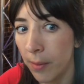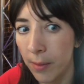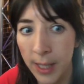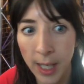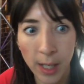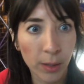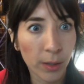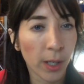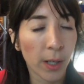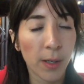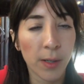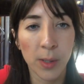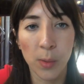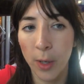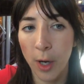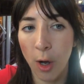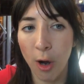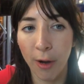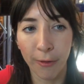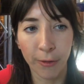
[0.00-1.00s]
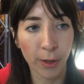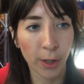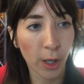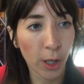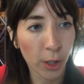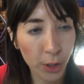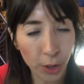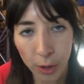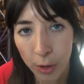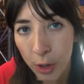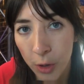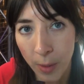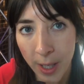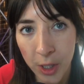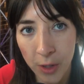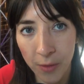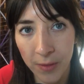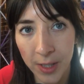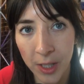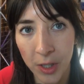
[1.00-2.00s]
telcos want to offer a huge
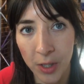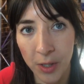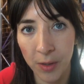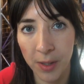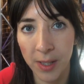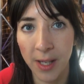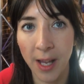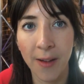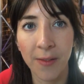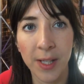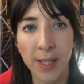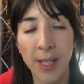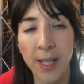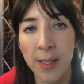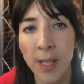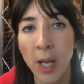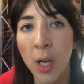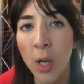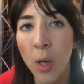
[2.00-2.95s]
range of digital services,